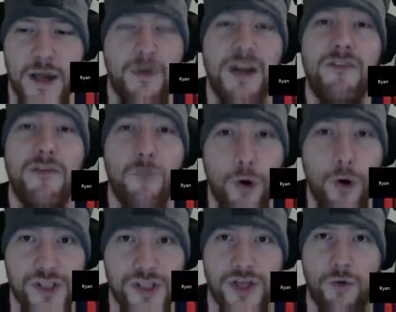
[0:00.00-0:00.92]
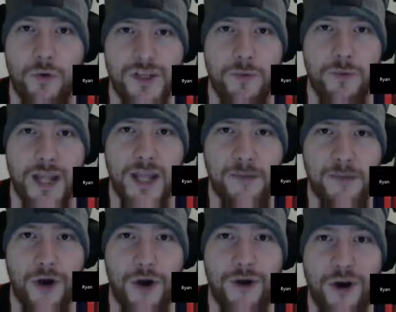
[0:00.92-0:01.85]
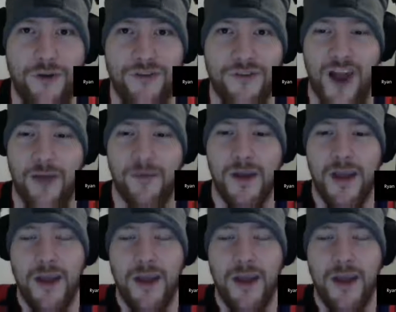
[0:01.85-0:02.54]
but even more so when so many games are going to overtime.